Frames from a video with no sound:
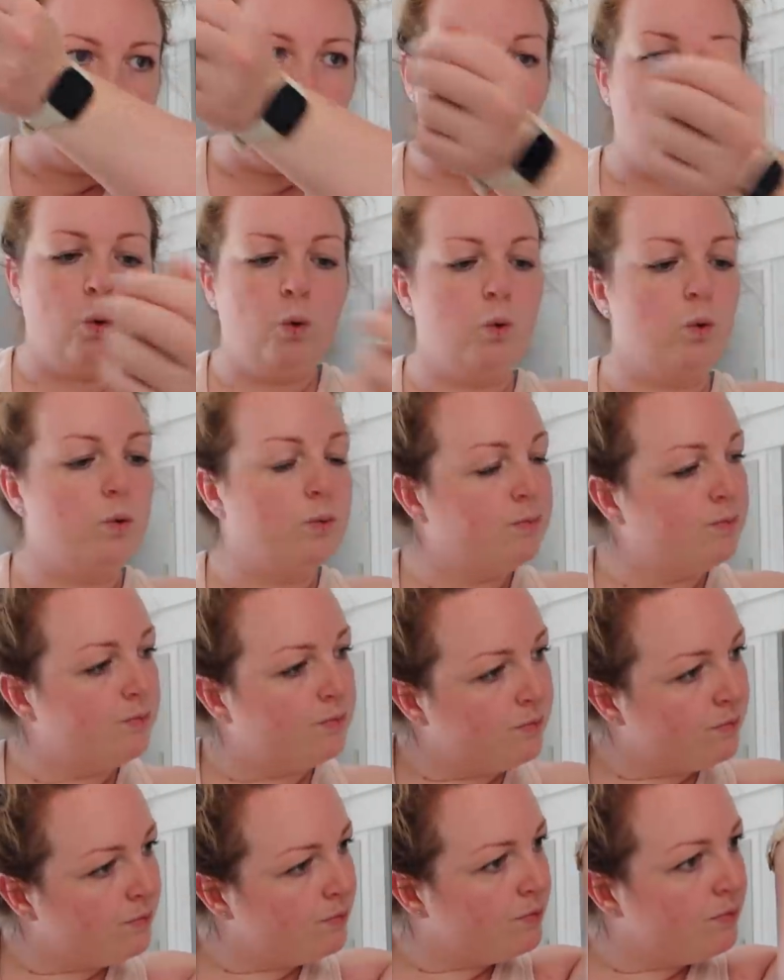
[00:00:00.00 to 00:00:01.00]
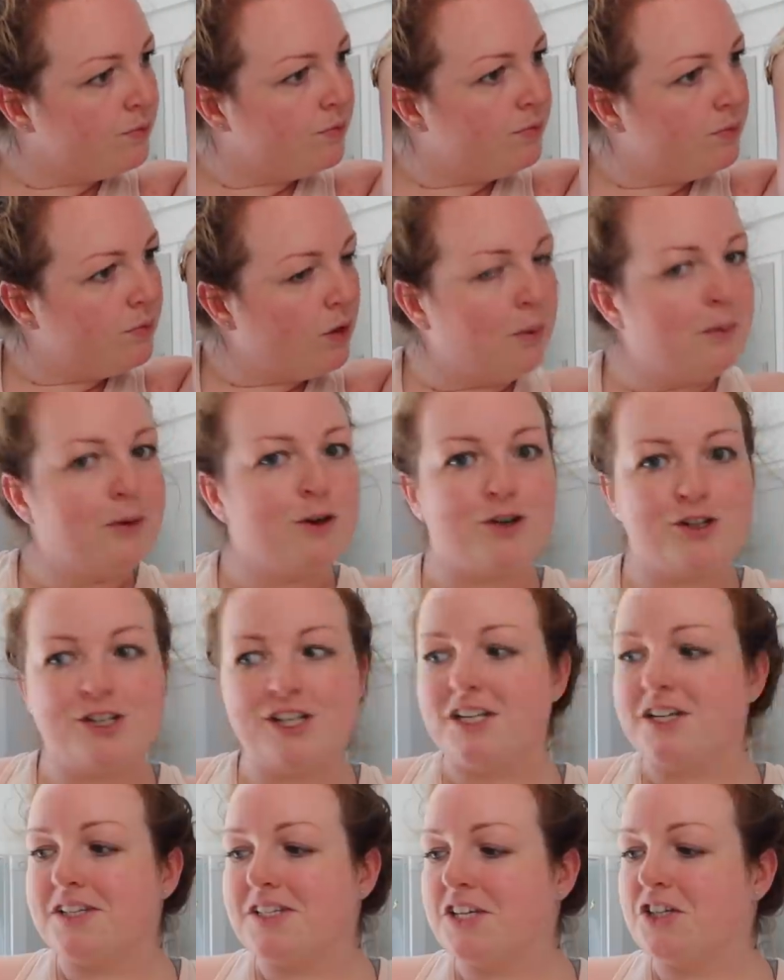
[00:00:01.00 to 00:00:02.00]
Oh, Oh my gosh,
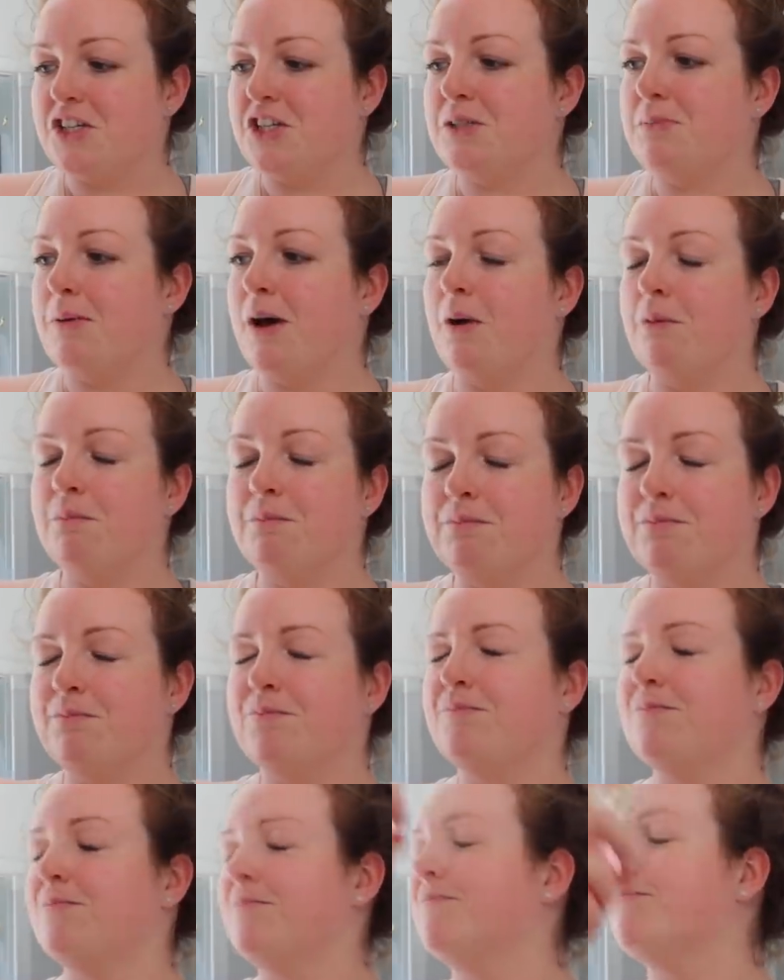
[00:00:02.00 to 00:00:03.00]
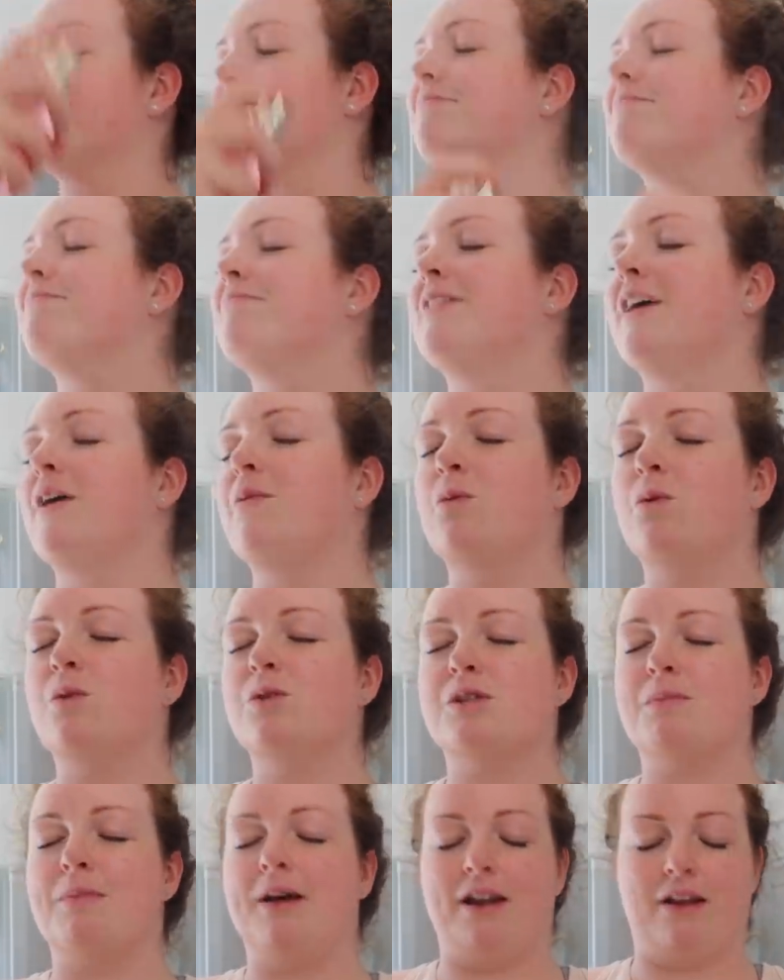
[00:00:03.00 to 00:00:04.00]
it does actually smell like
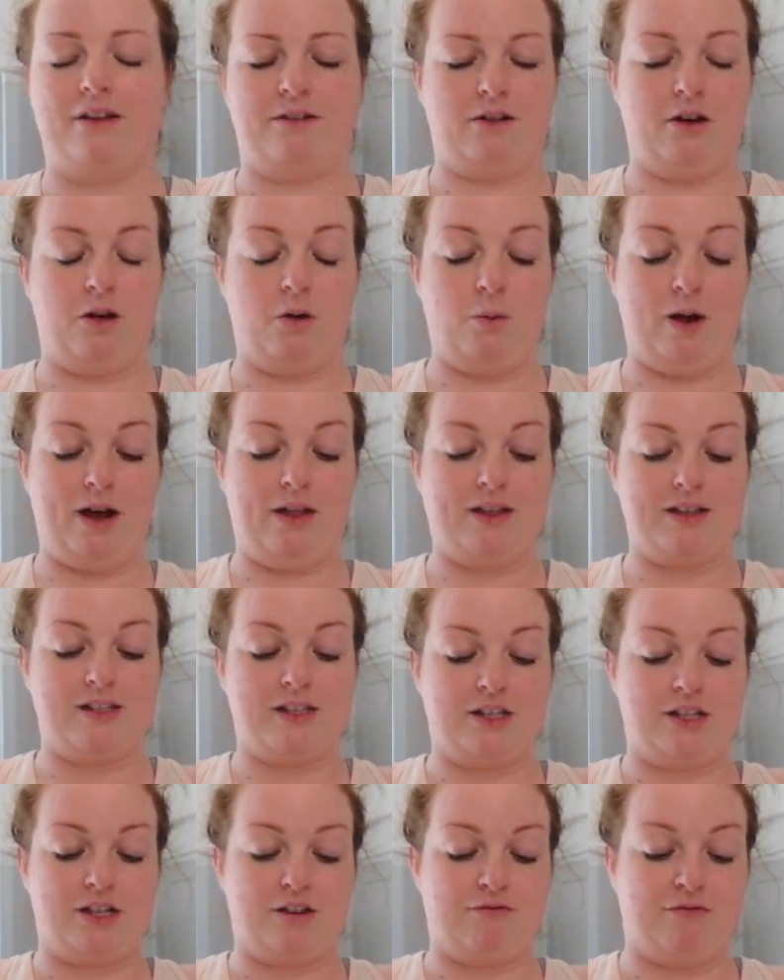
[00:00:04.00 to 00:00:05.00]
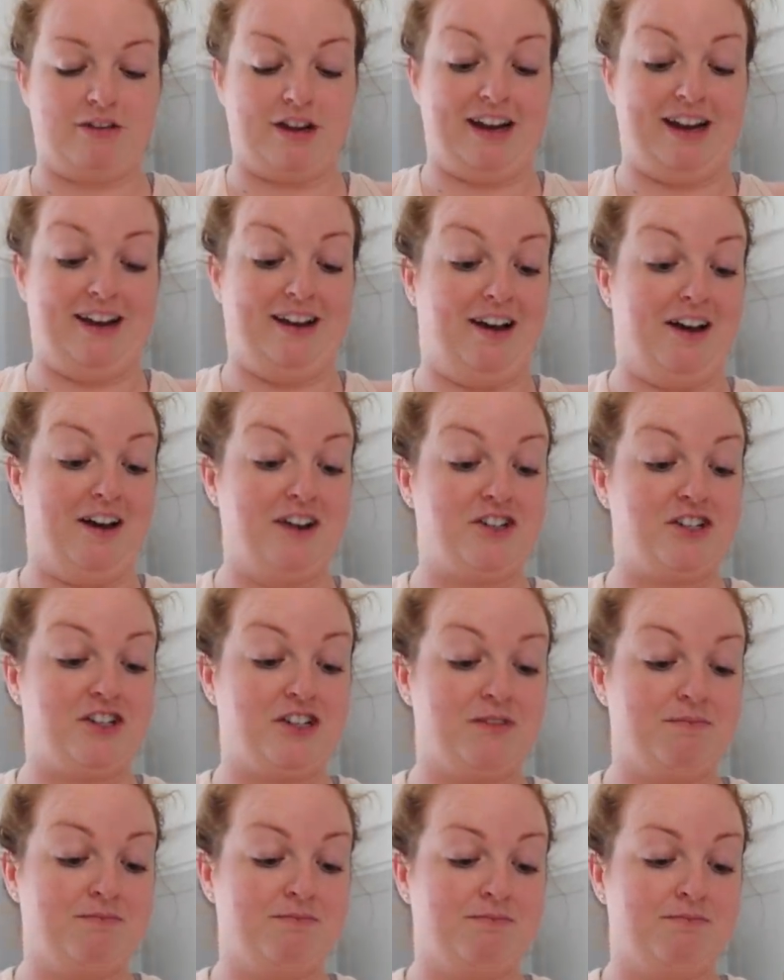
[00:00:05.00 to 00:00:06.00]
watermelon. Oh wow, that's actually really
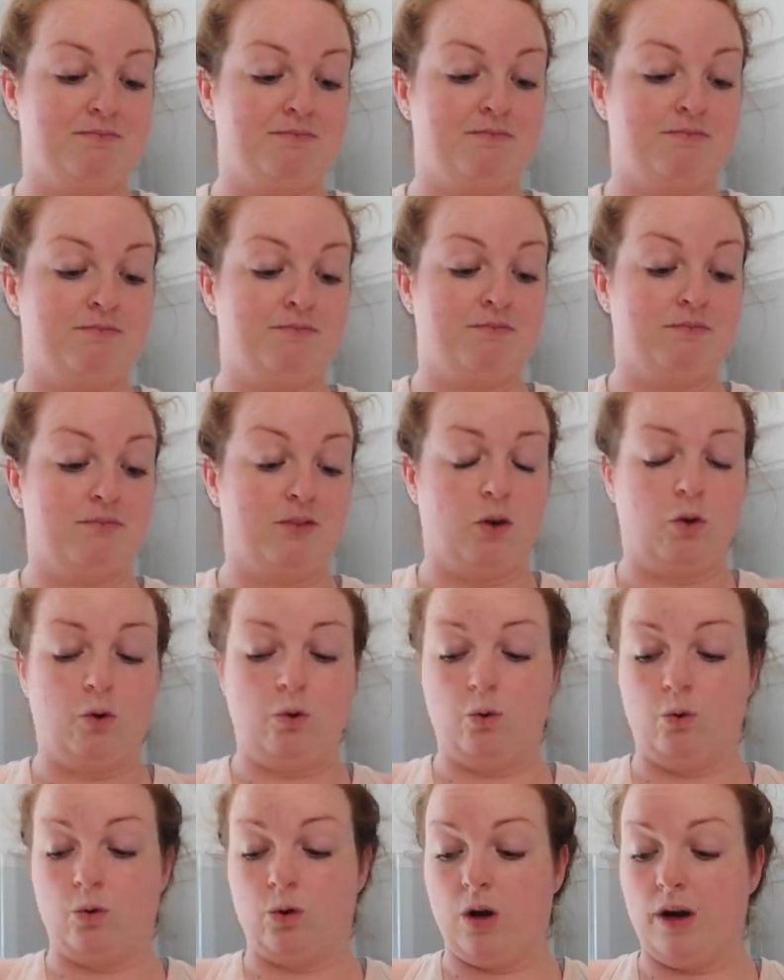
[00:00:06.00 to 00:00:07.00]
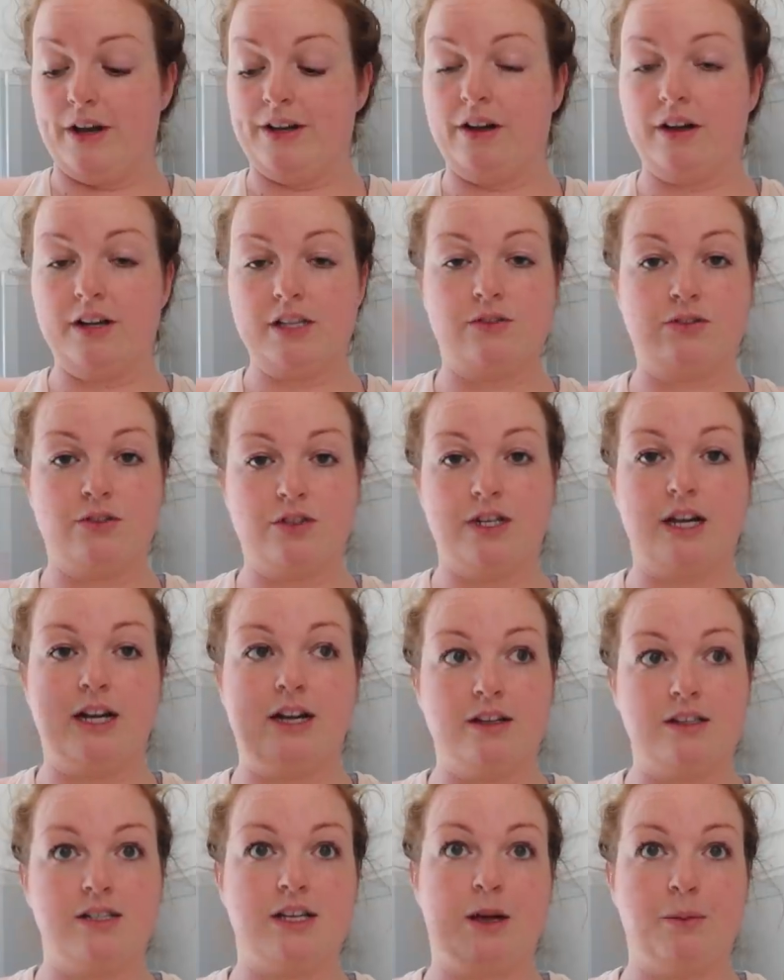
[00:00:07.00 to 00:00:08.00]
lush. Oh, quite nice for a day
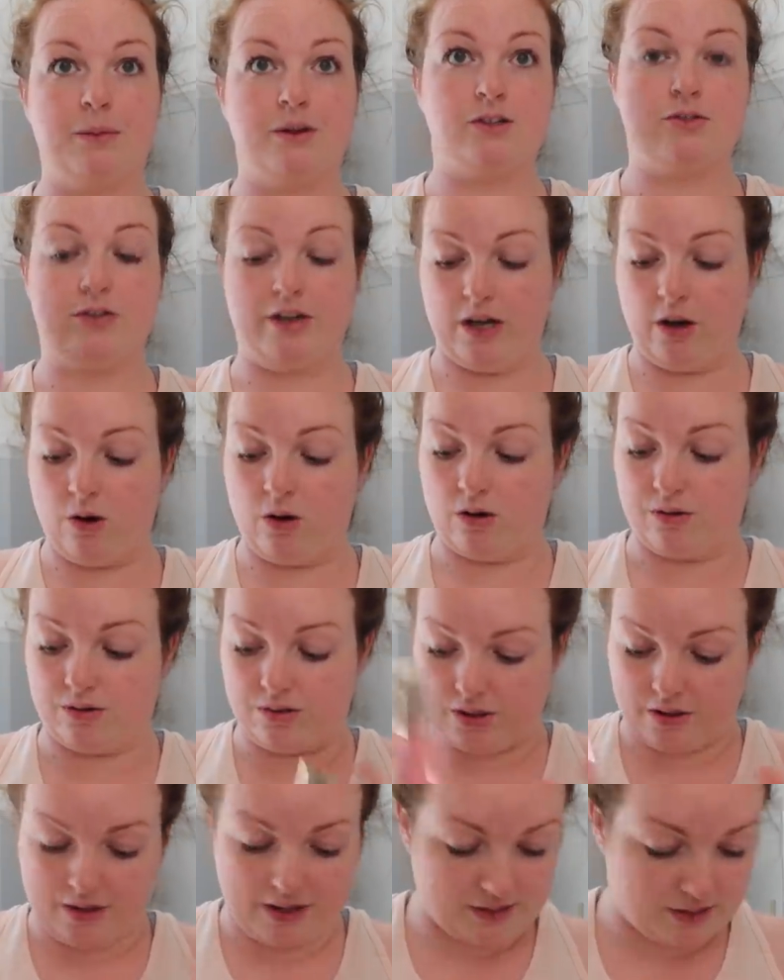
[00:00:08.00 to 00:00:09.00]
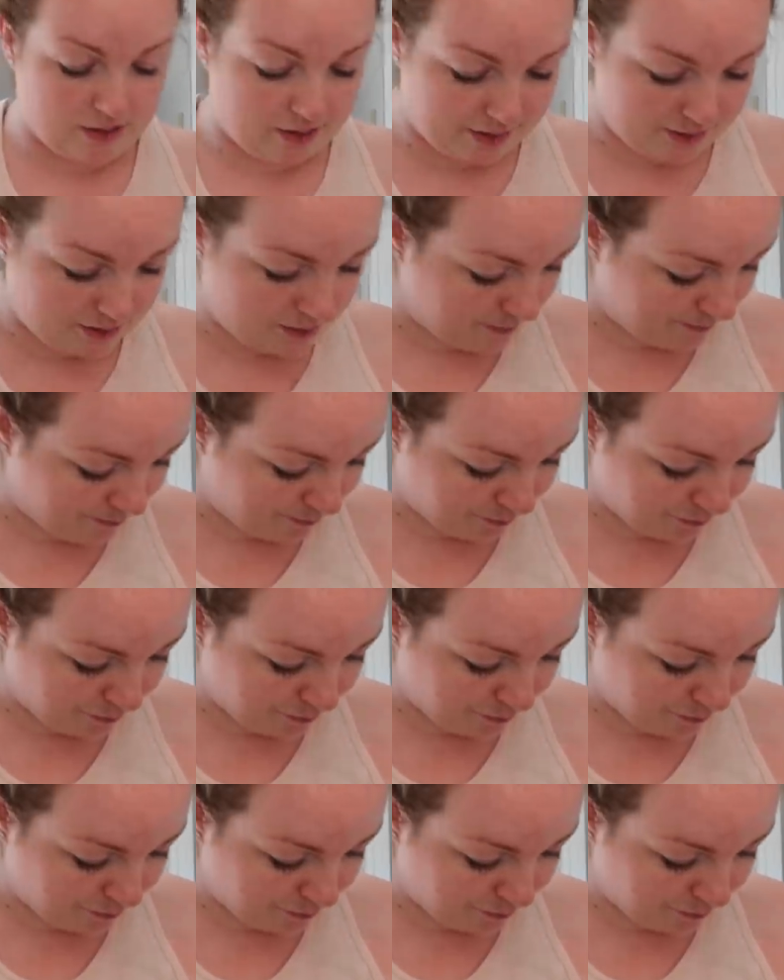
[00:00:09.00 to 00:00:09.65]
like today when it's really hot, so that's nice.